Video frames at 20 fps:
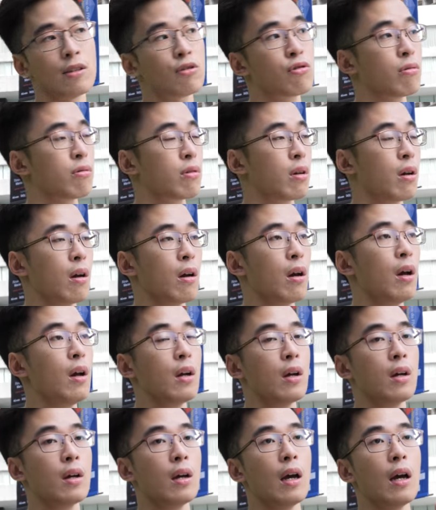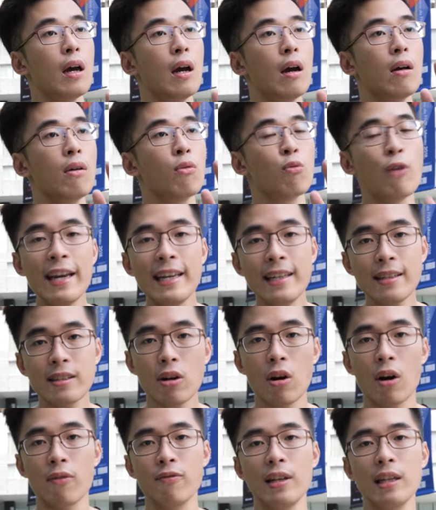So the
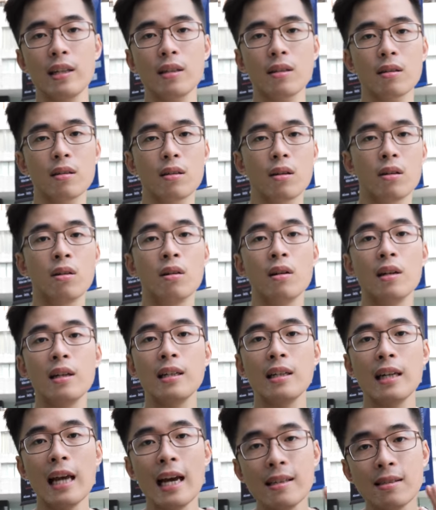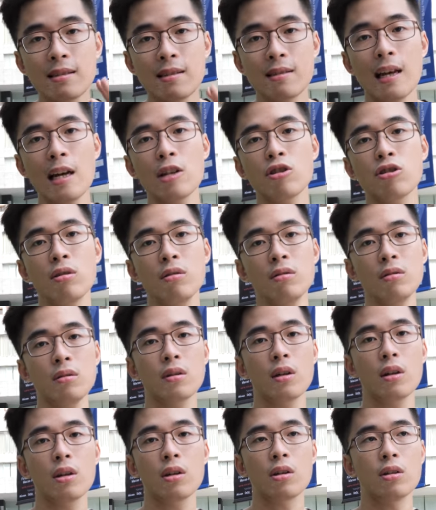weight of it the lens selection
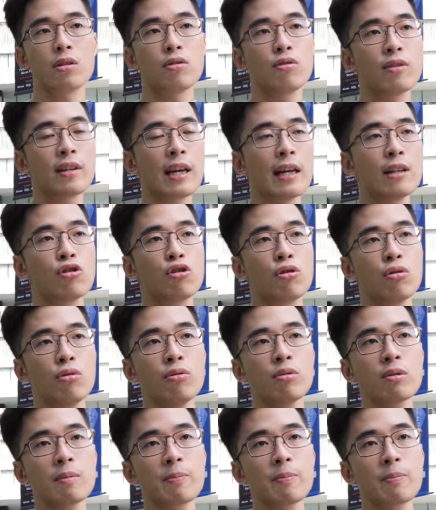because you can choose